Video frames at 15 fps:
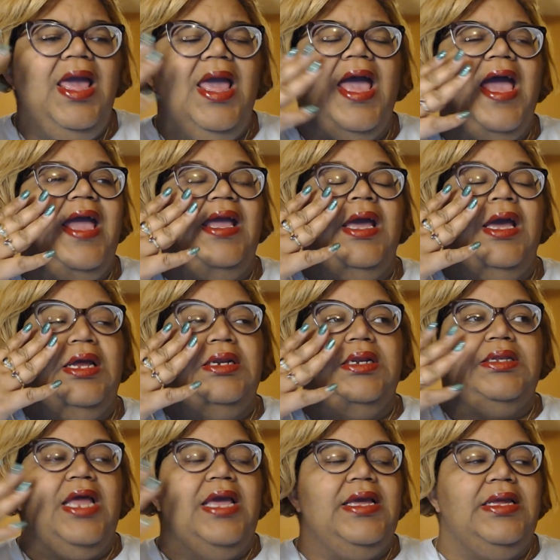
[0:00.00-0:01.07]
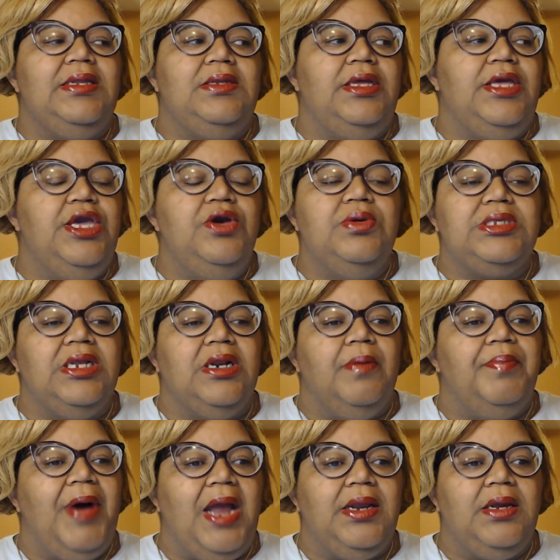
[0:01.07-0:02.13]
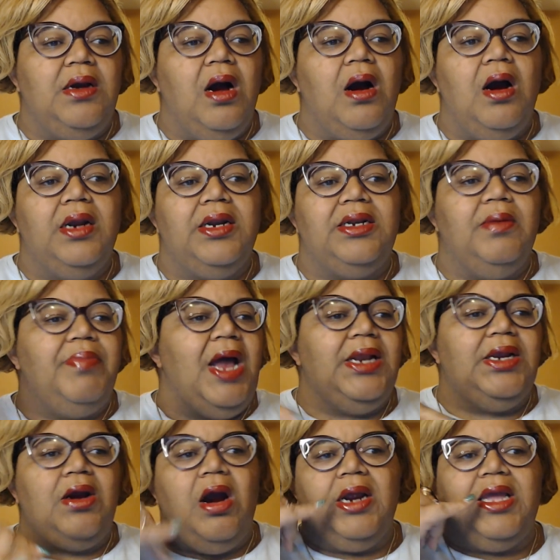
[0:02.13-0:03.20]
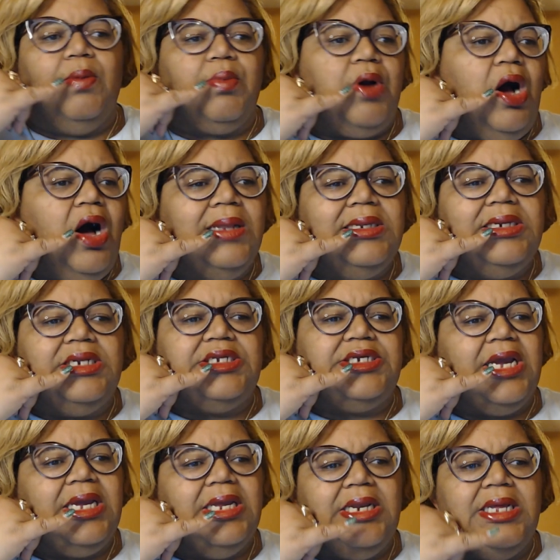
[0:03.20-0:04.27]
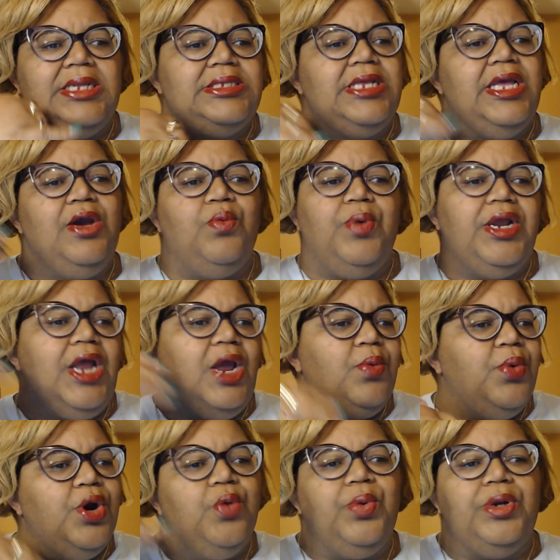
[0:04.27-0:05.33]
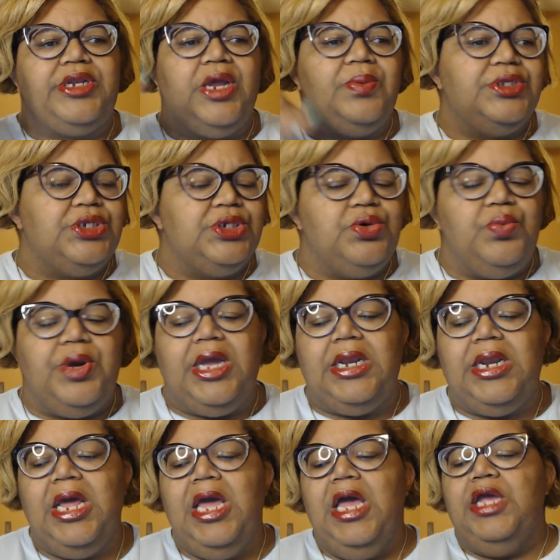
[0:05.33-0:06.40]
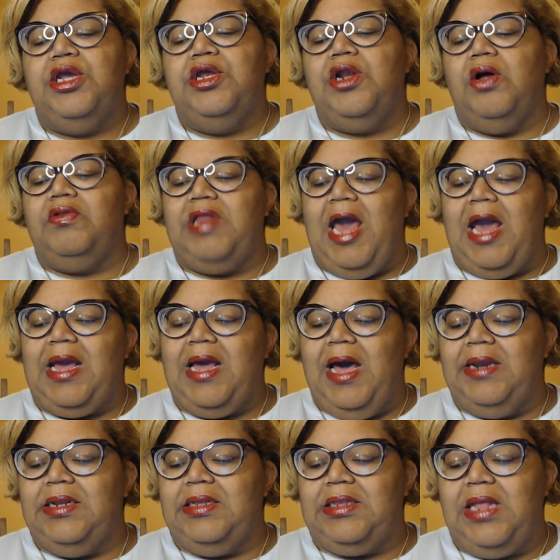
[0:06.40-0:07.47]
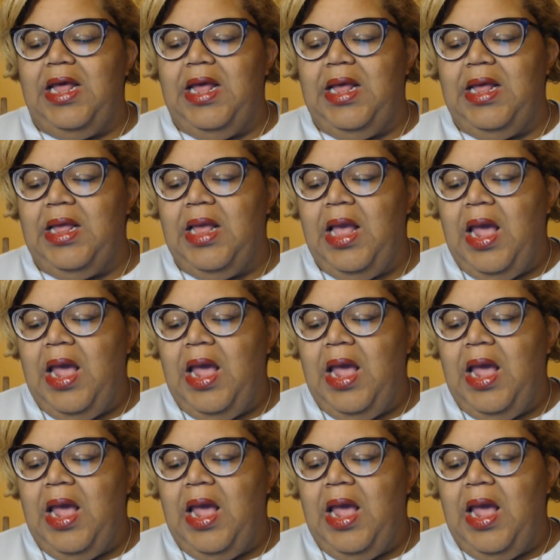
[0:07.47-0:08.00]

And he sent a bodyguard, and the bodyguard kept calling and checking in, saying where they were, what they were doing, you know, that kind of thing.